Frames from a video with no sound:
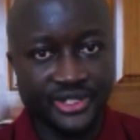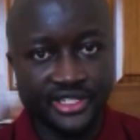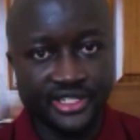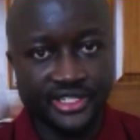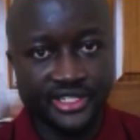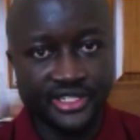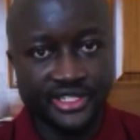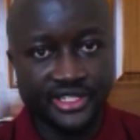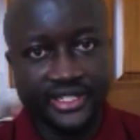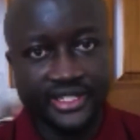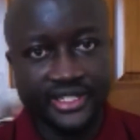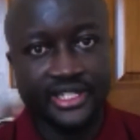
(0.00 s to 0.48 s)

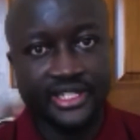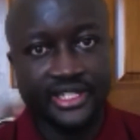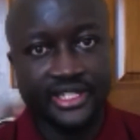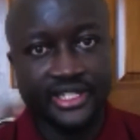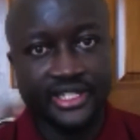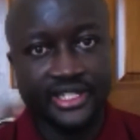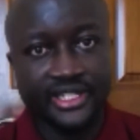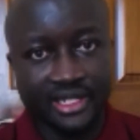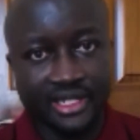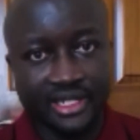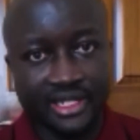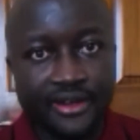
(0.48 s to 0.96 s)
So I think
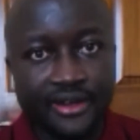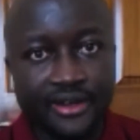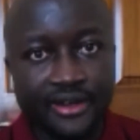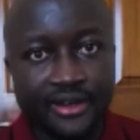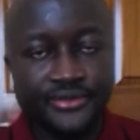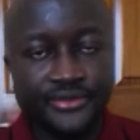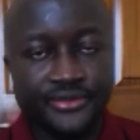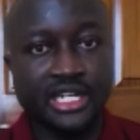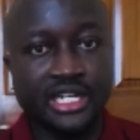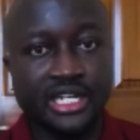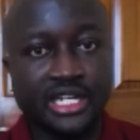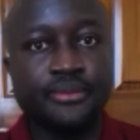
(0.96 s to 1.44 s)
they'll
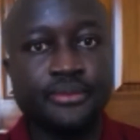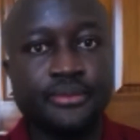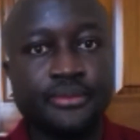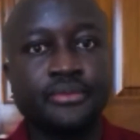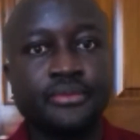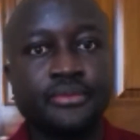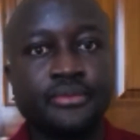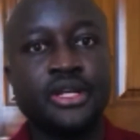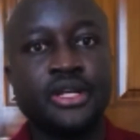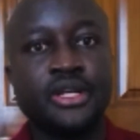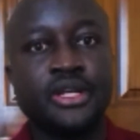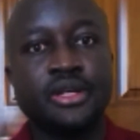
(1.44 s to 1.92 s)
have
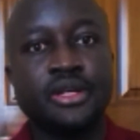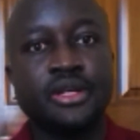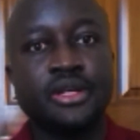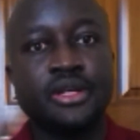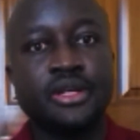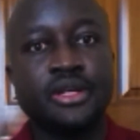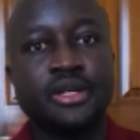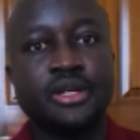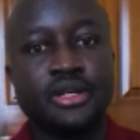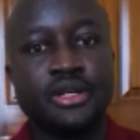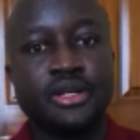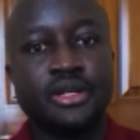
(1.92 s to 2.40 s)
some
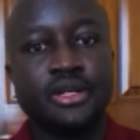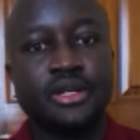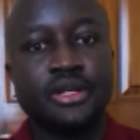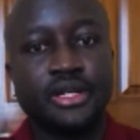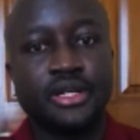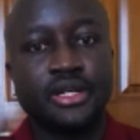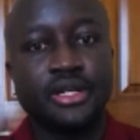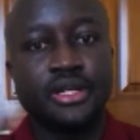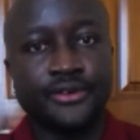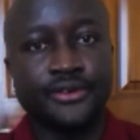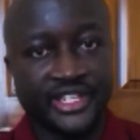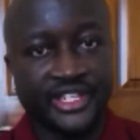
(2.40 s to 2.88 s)

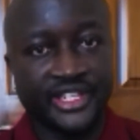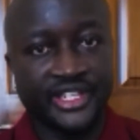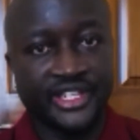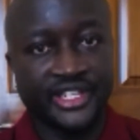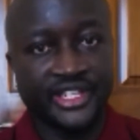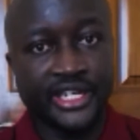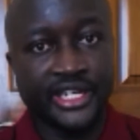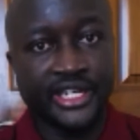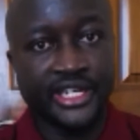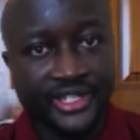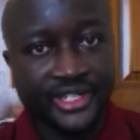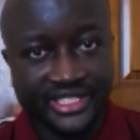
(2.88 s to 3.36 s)
for
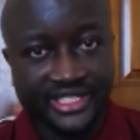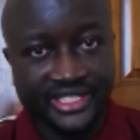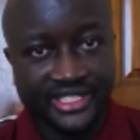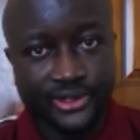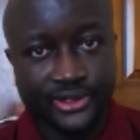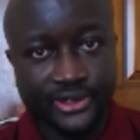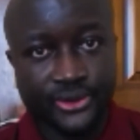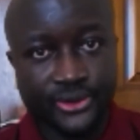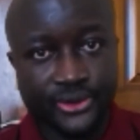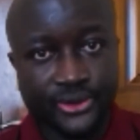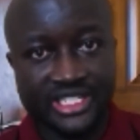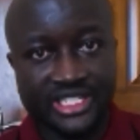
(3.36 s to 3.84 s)
their own
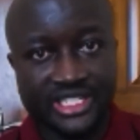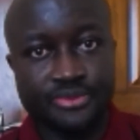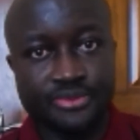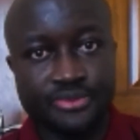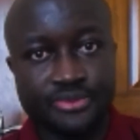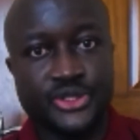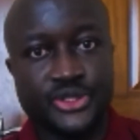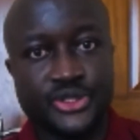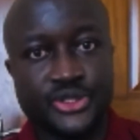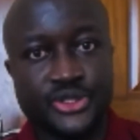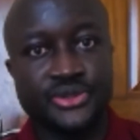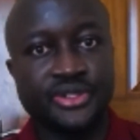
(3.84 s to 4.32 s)
internal
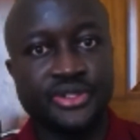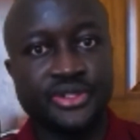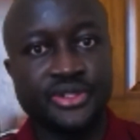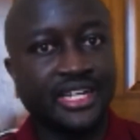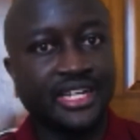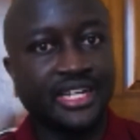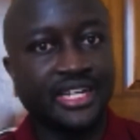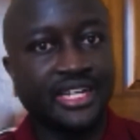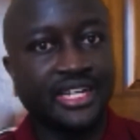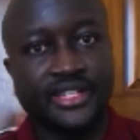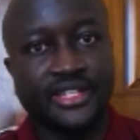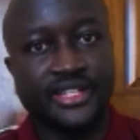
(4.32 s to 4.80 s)

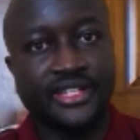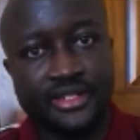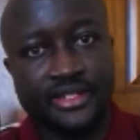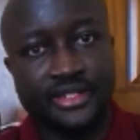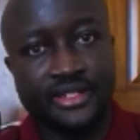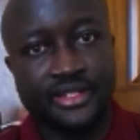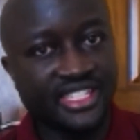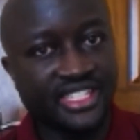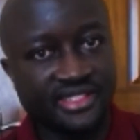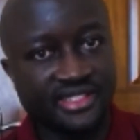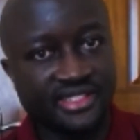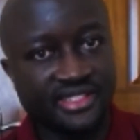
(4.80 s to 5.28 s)
consumption, and
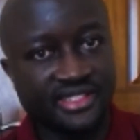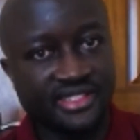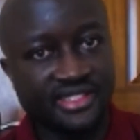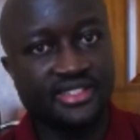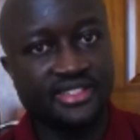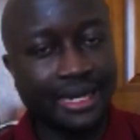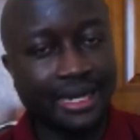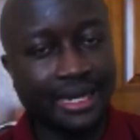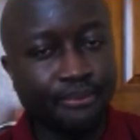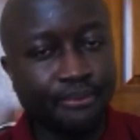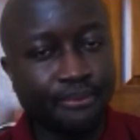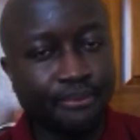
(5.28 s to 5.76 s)
then
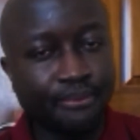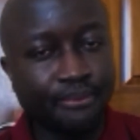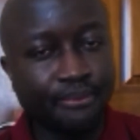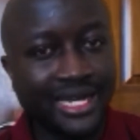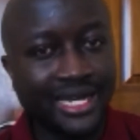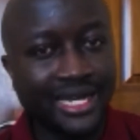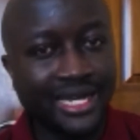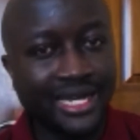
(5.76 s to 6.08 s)
just a